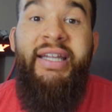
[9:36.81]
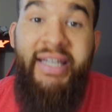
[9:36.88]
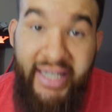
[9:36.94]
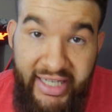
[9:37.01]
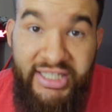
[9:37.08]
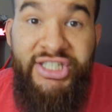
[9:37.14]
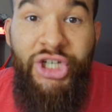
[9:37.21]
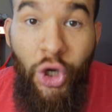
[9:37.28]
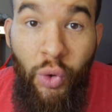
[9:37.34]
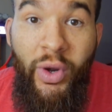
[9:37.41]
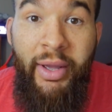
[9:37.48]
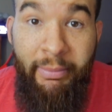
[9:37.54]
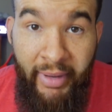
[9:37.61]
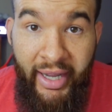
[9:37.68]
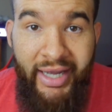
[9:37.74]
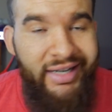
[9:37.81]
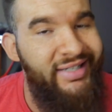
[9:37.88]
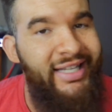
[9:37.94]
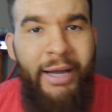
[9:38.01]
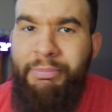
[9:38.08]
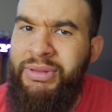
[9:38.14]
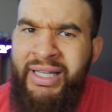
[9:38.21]
Get to it, man.
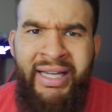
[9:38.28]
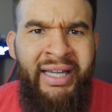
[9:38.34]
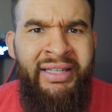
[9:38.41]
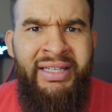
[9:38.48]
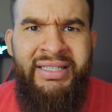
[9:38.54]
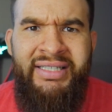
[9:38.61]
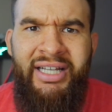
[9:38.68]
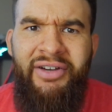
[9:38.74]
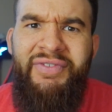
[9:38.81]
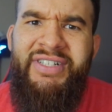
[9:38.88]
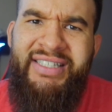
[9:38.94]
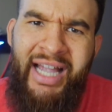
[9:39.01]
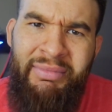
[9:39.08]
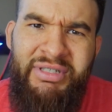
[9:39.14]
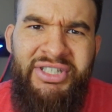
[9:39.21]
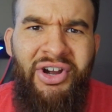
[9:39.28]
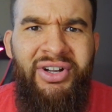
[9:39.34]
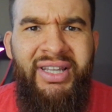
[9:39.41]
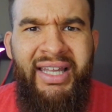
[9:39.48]
Stop playing yourself. It's time to start